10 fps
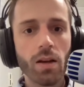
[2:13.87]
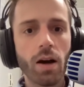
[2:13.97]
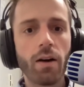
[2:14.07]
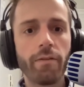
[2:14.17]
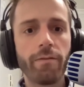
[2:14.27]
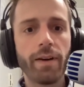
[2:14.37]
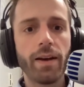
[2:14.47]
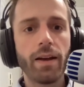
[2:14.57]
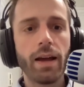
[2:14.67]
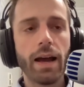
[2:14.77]
of
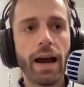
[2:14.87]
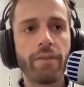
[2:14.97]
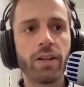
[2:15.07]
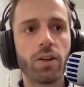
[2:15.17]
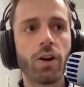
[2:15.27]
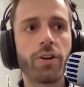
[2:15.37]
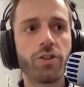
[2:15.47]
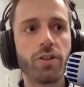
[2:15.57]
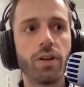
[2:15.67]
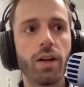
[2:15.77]
having a
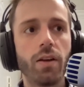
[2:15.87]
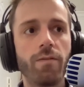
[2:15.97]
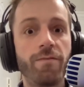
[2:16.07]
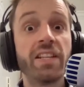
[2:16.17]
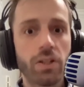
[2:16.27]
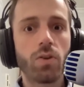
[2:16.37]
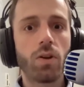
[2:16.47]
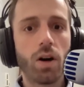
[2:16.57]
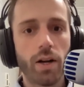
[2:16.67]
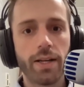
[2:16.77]
large physical
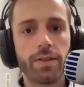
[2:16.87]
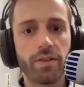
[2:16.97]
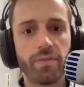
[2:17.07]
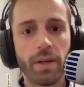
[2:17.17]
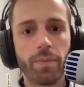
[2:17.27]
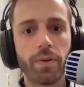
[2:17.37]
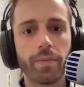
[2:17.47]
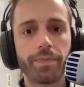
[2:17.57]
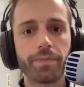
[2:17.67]
audience of people.